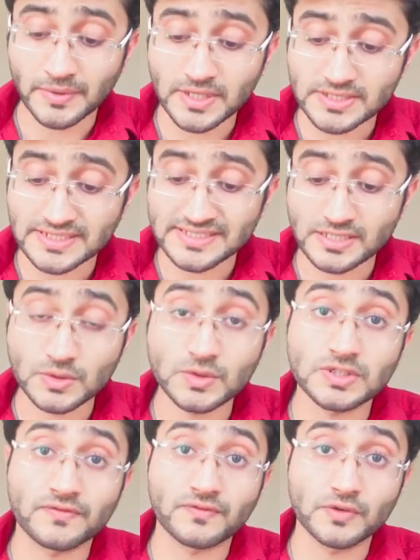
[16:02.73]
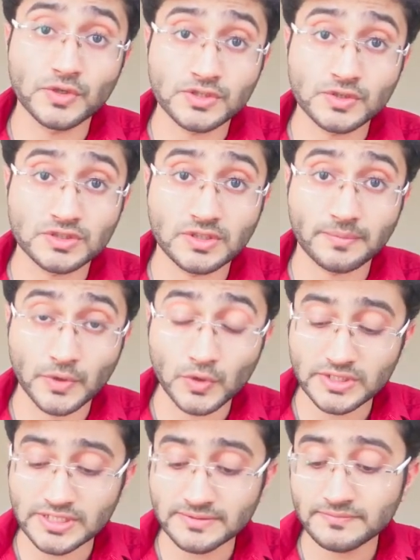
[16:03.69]
idea. Plus, it's a good source
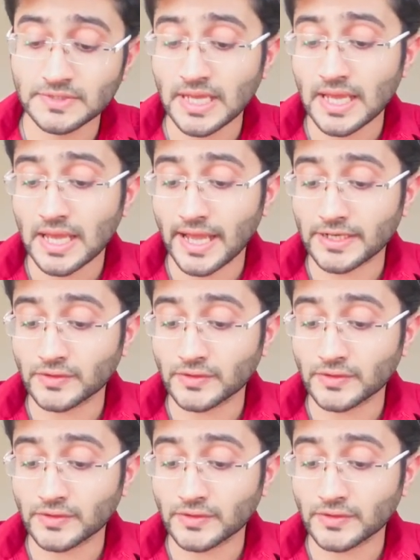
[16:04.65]
of protein.